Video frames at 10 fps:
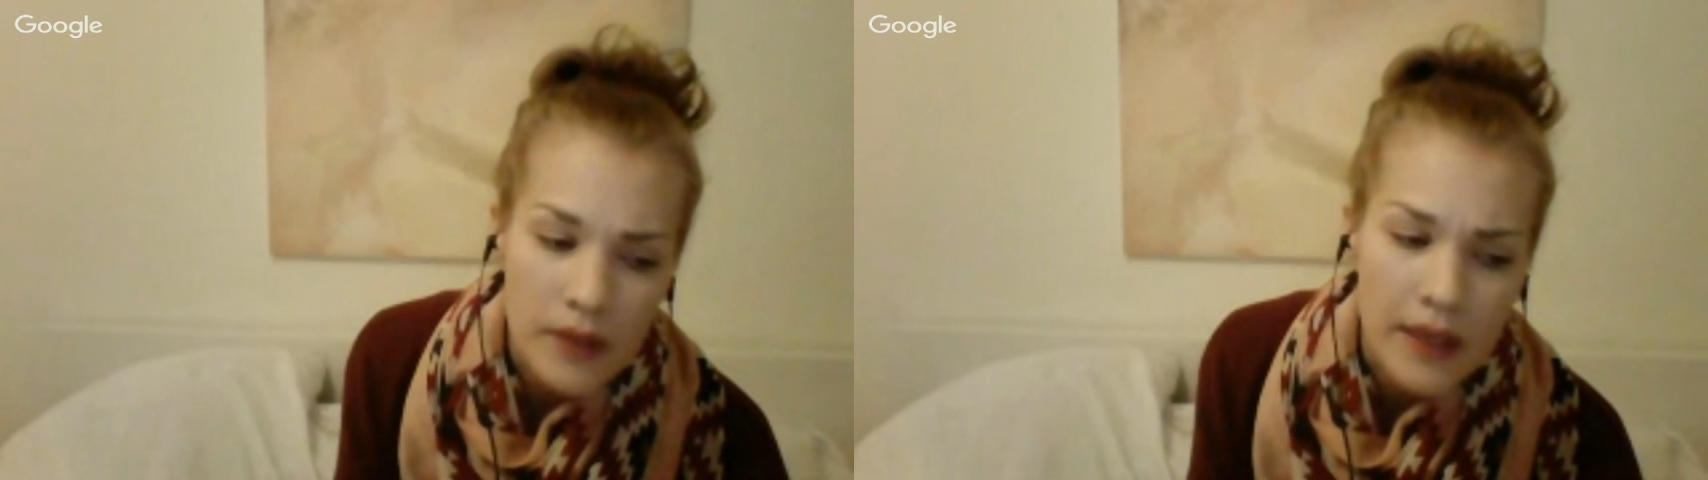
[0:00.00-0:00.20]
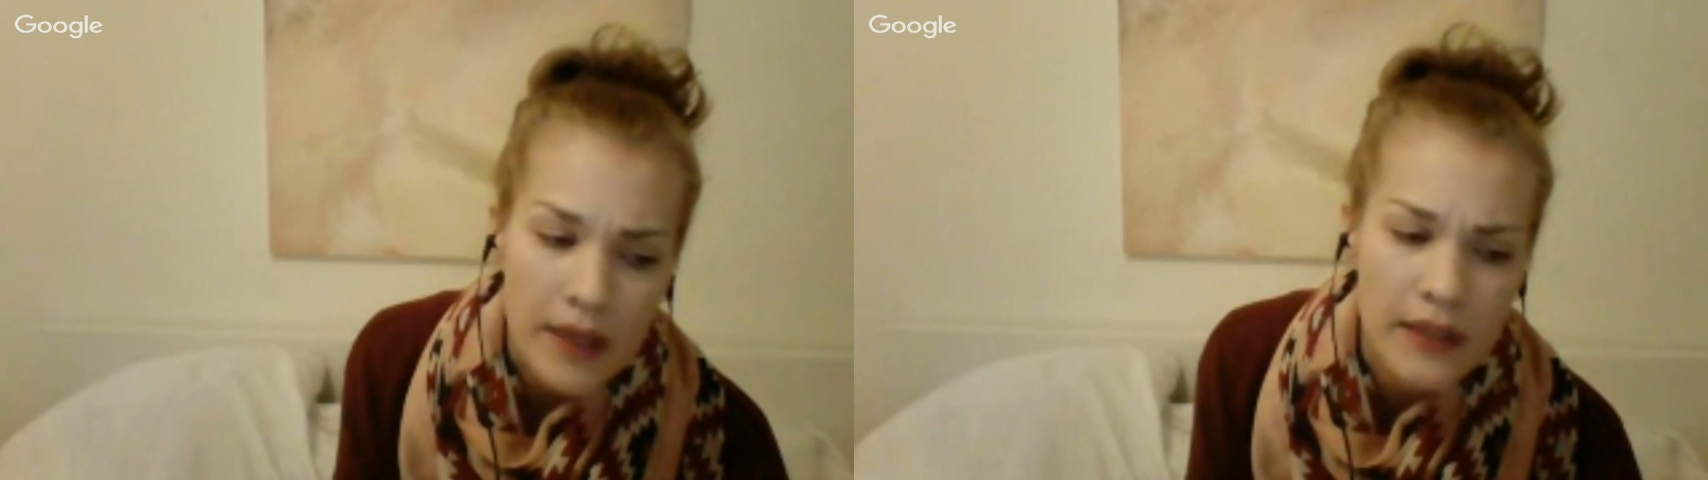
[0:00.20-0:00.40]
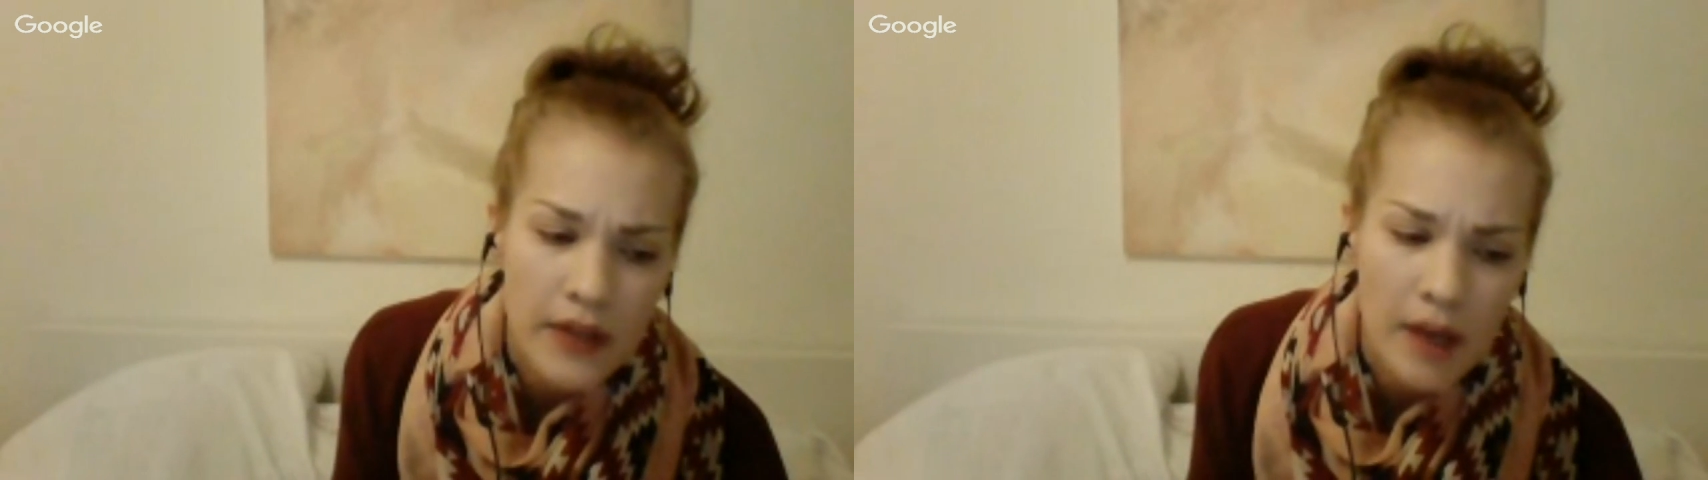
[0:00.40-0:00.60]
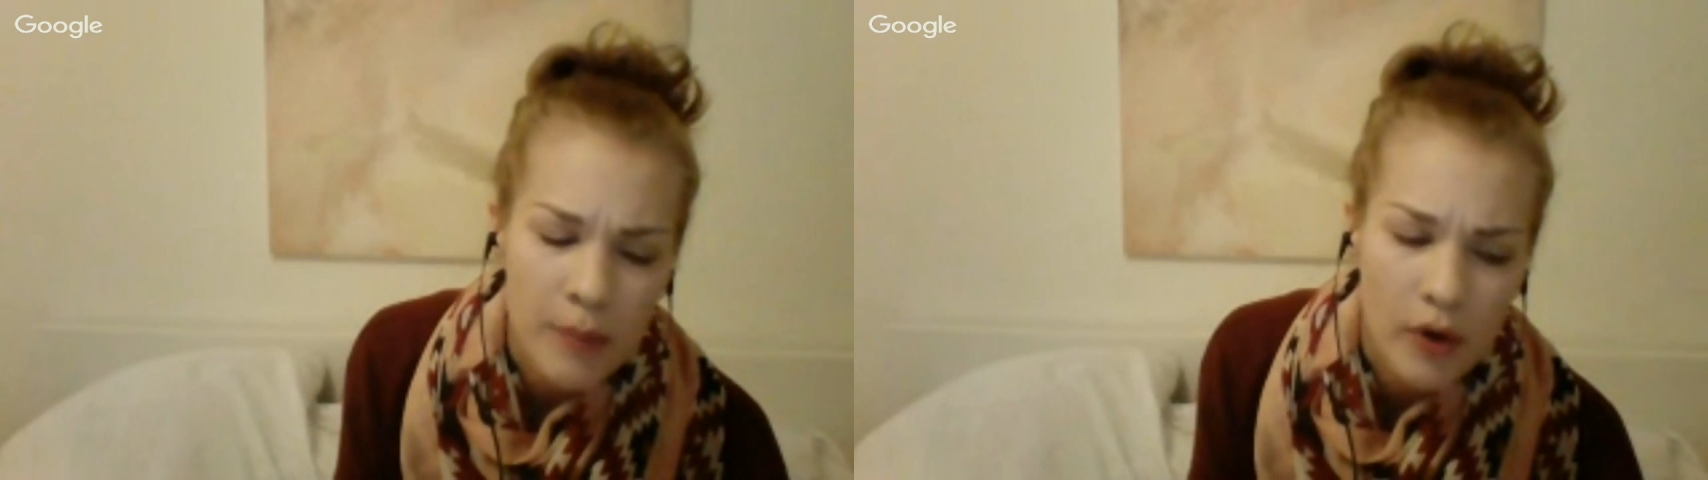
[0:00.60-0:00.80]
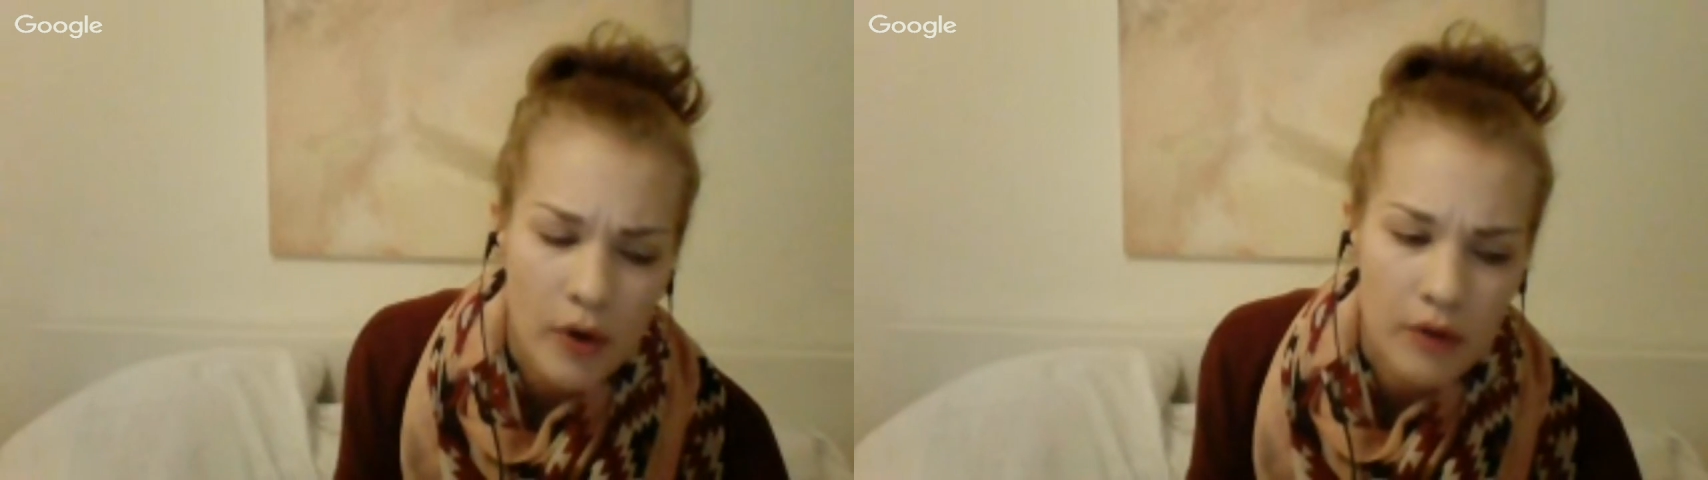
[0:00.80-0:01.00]
Then in the
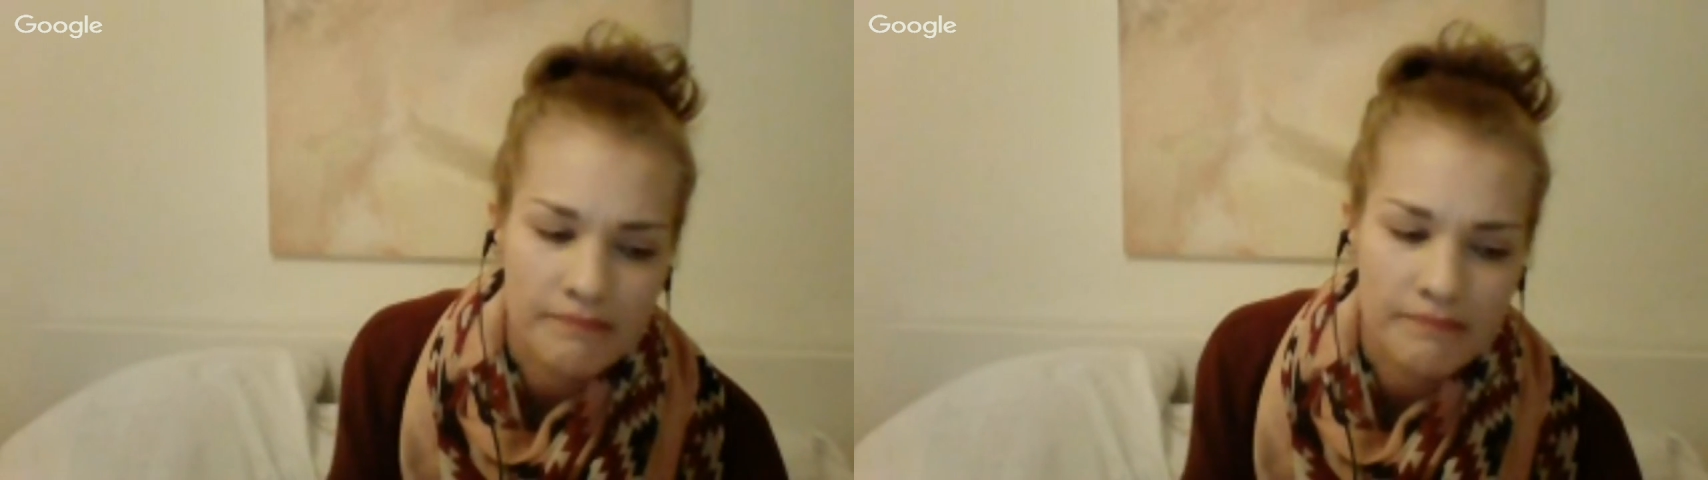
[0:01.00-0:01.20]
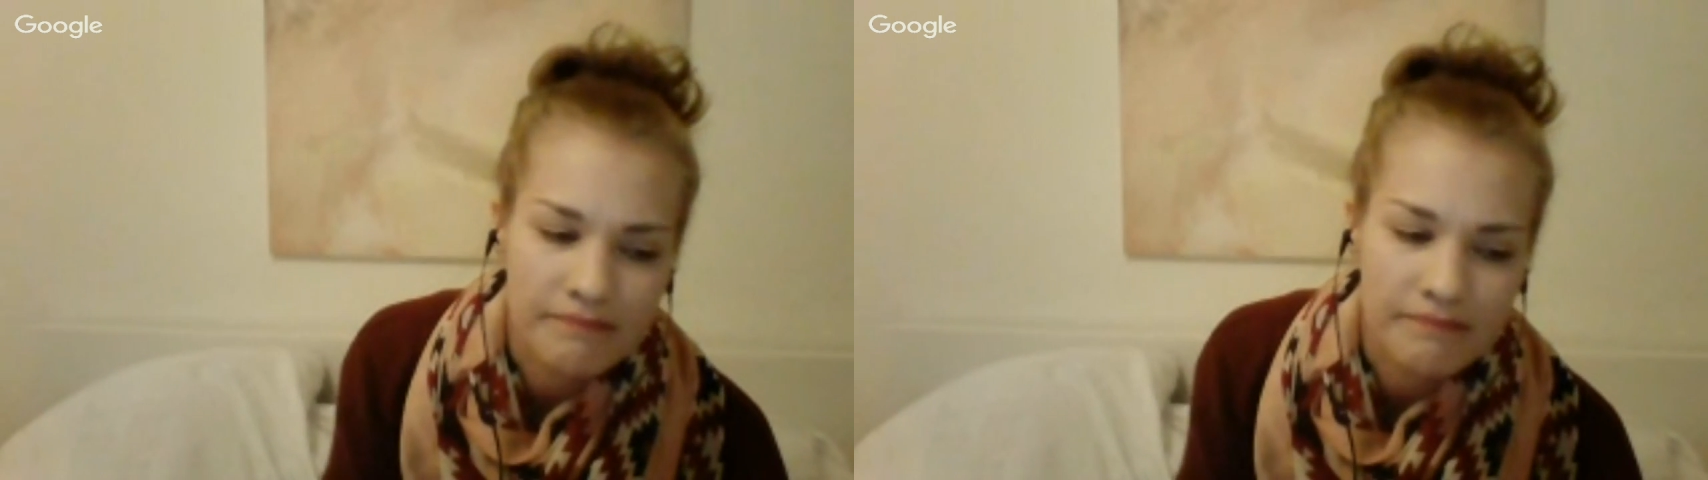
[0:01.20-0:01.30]
upper